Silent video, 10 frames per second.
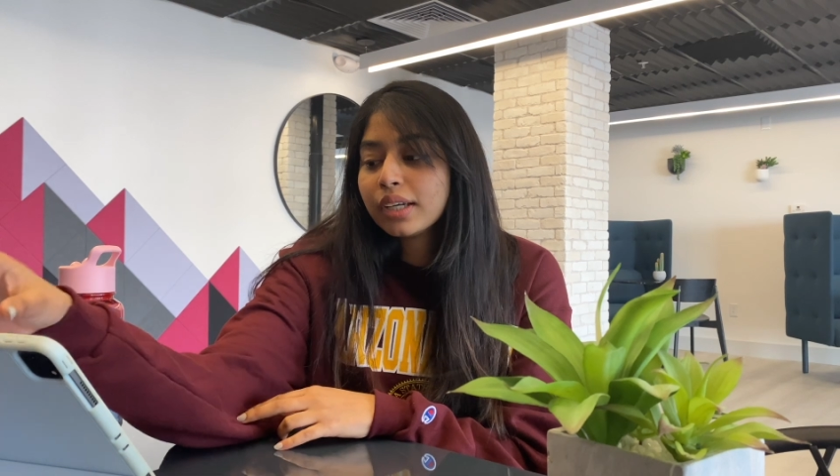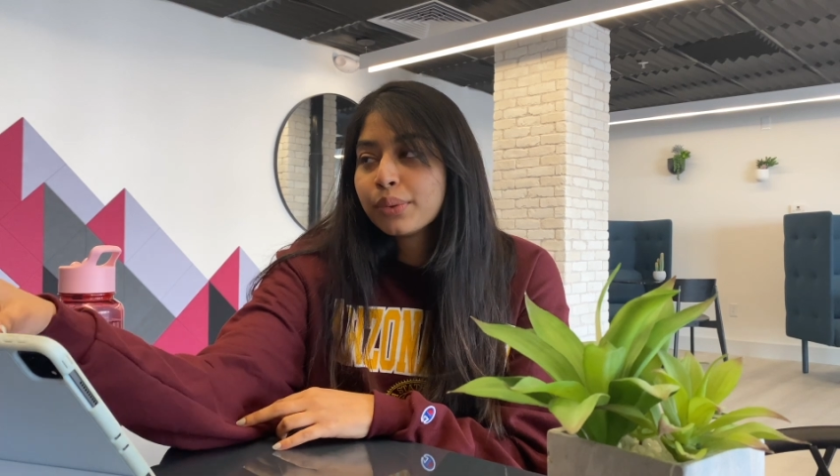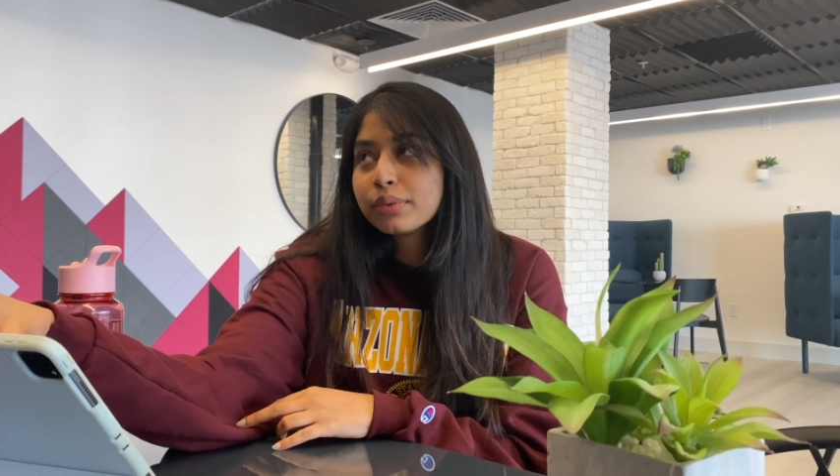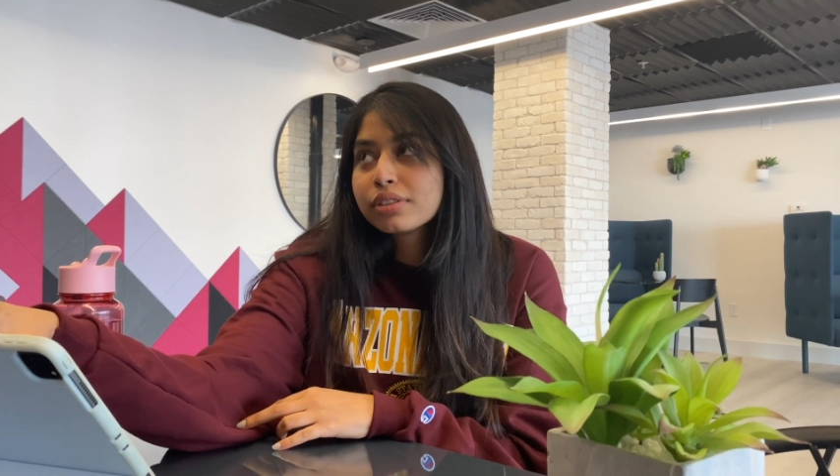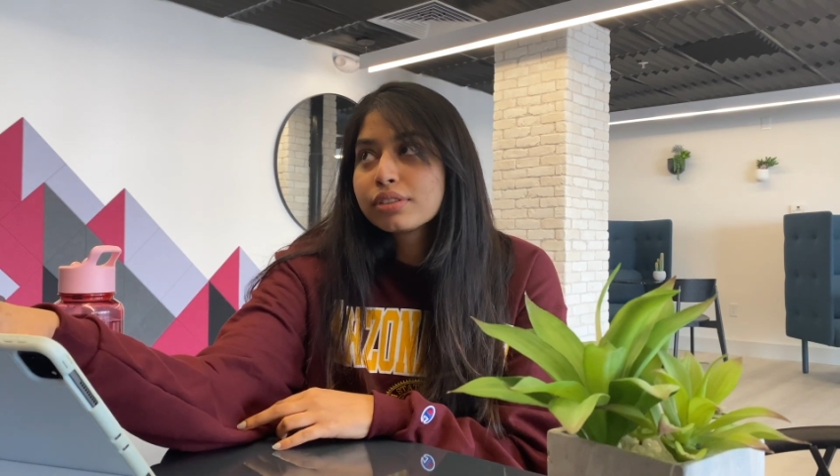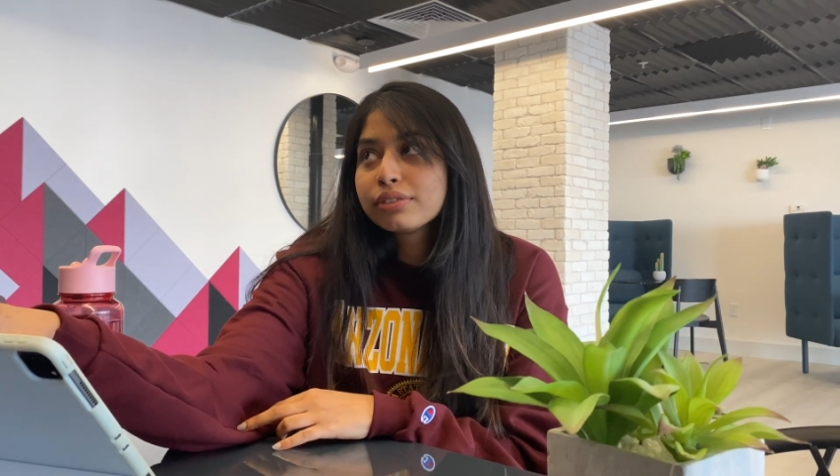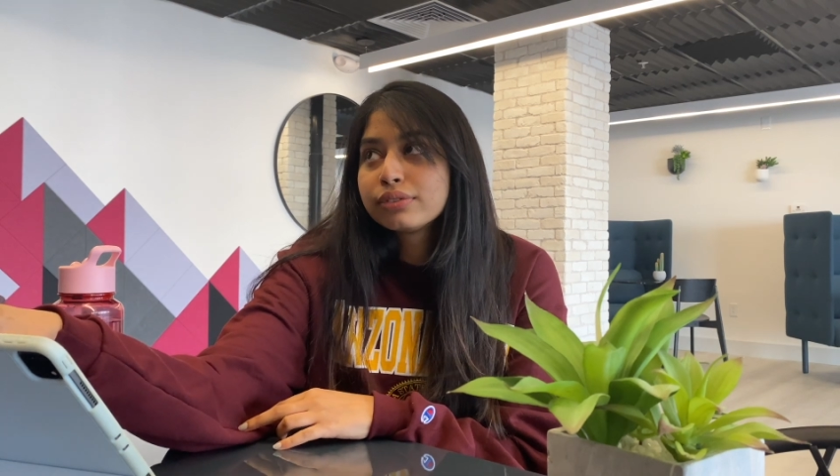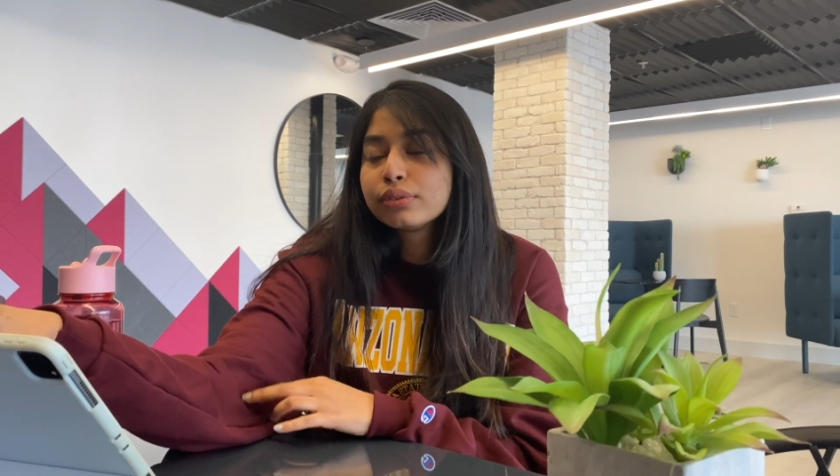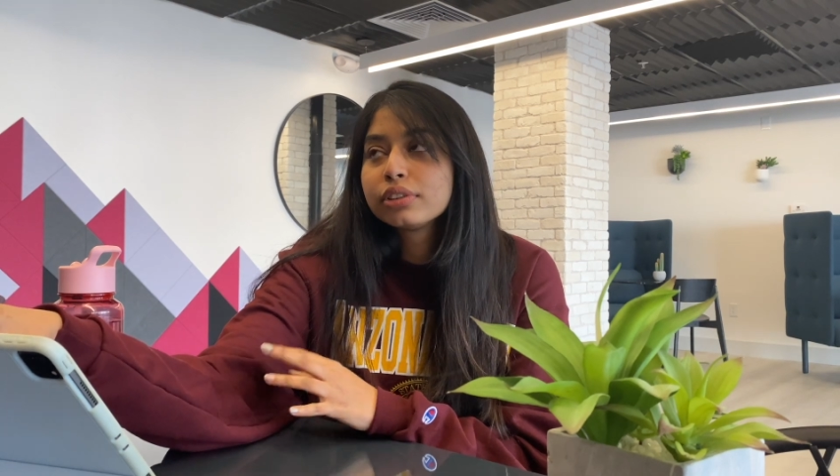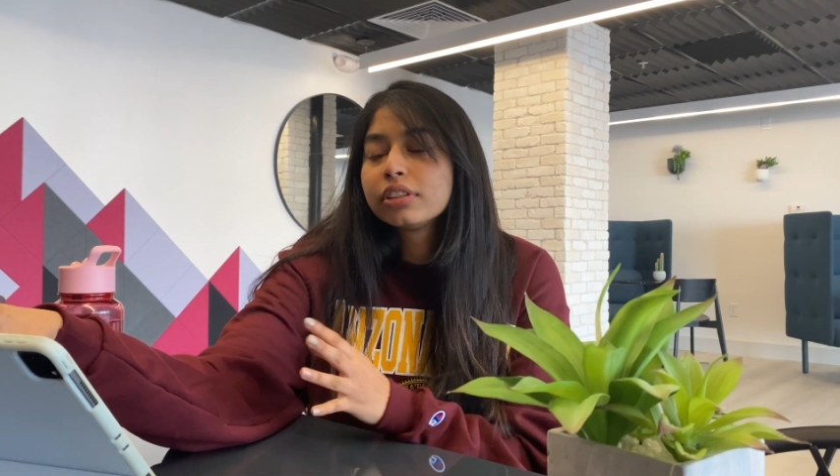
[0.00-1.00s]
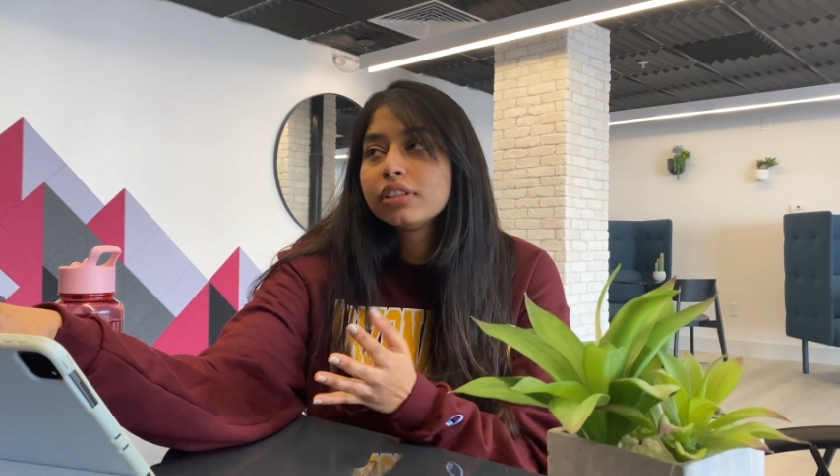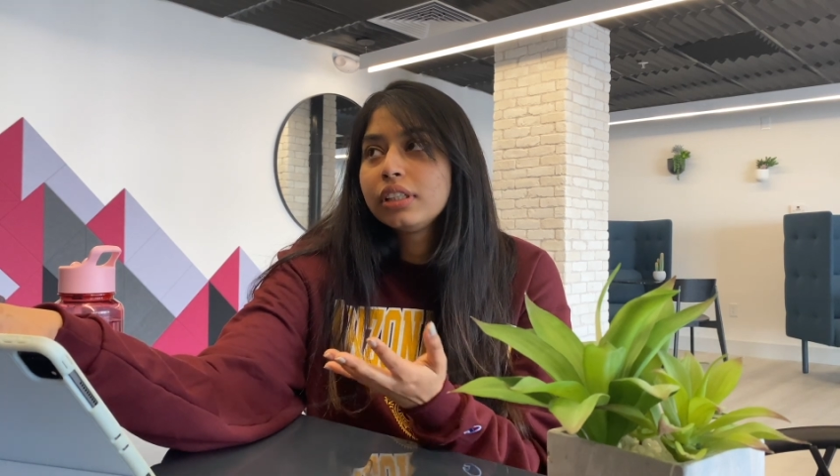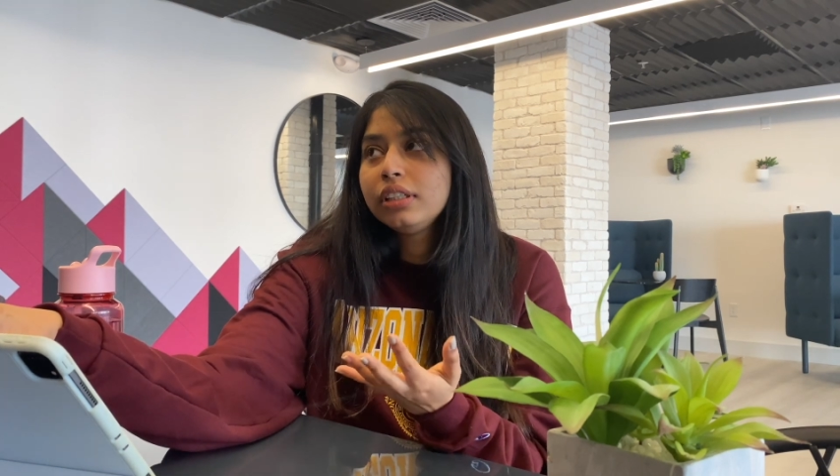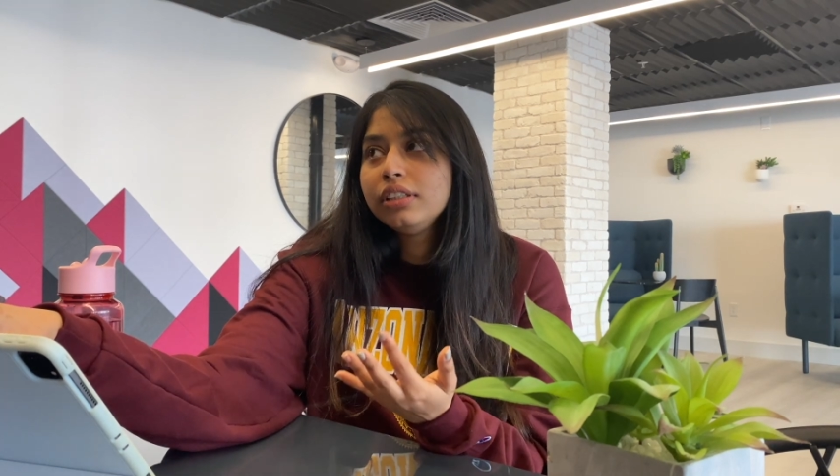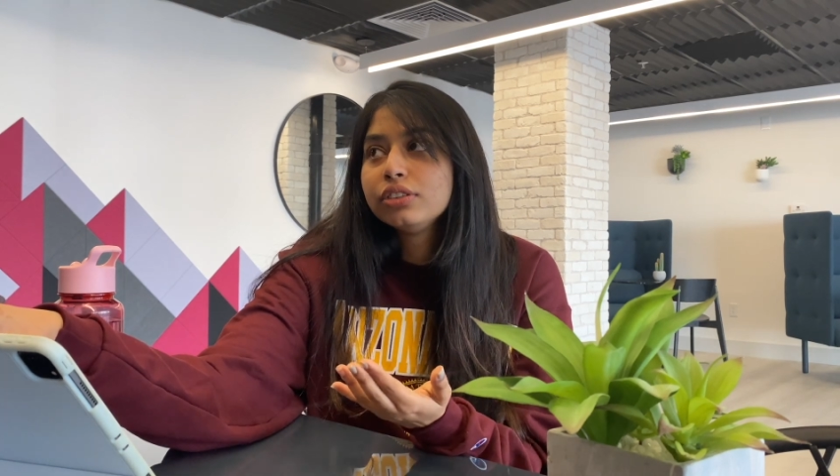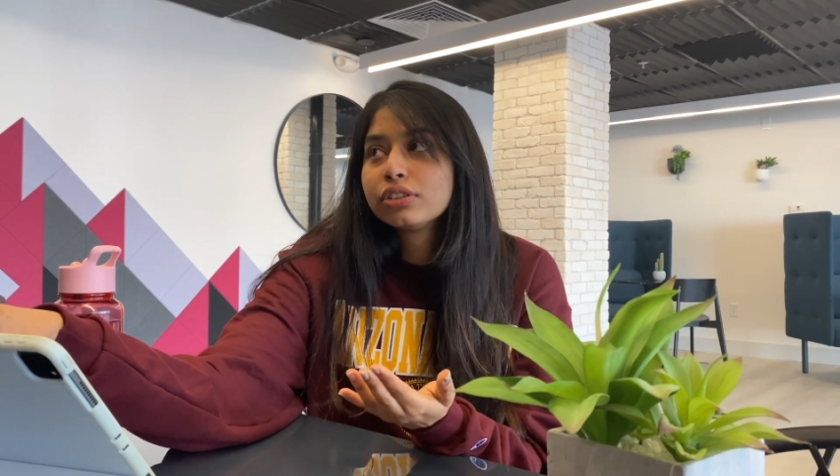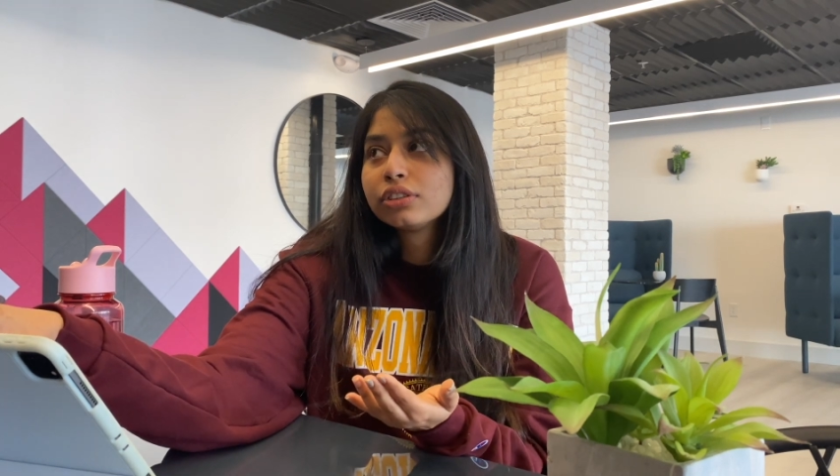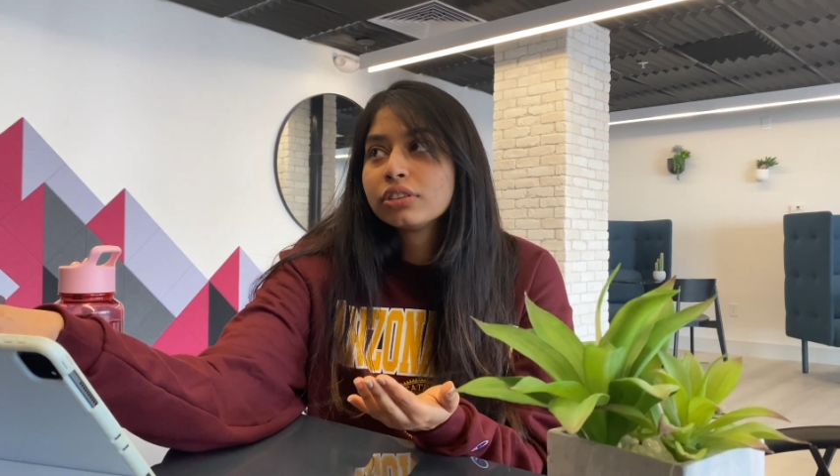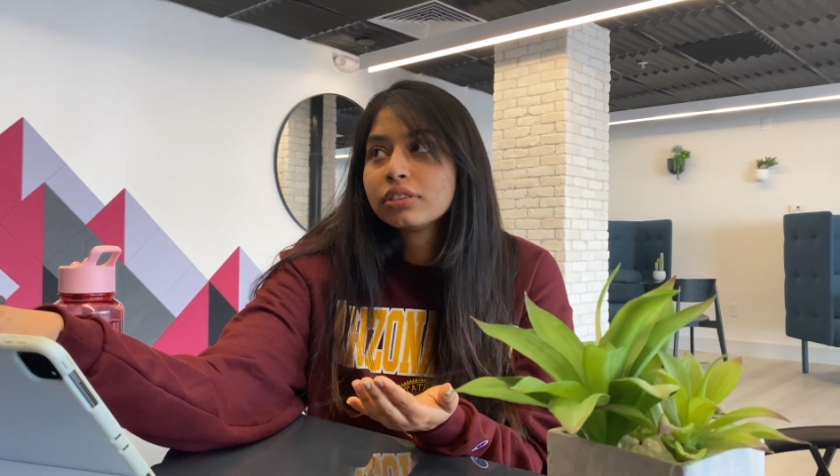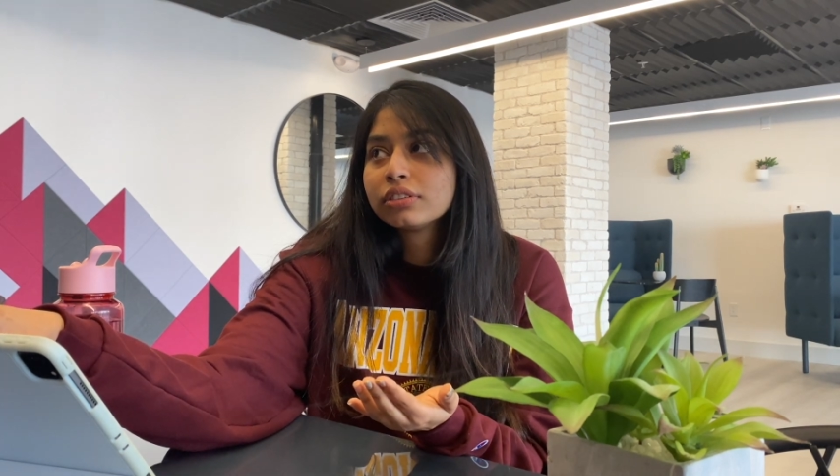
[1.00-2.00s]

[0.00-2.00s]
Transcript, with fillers: which is 430 each